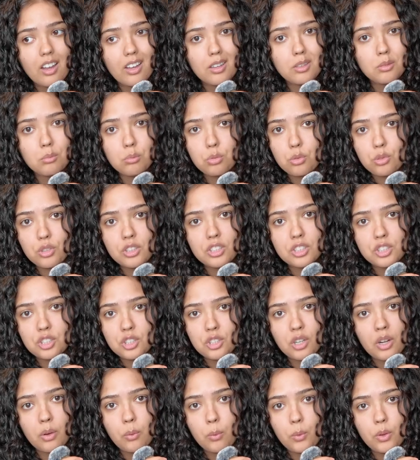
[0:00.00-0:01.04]
I'm pretty
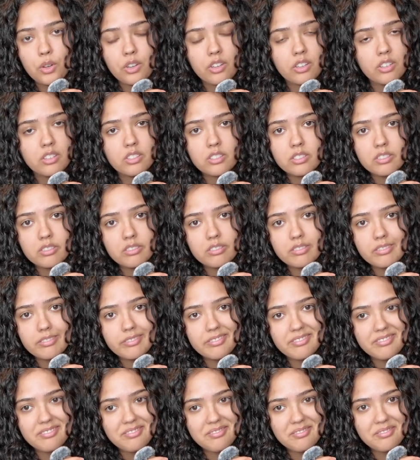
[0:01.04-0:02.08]
sure I wouldn't,
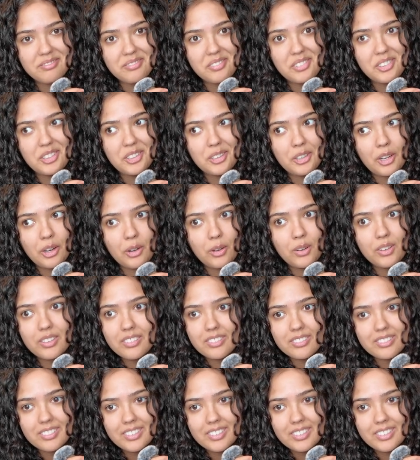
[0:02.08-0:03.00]
you know,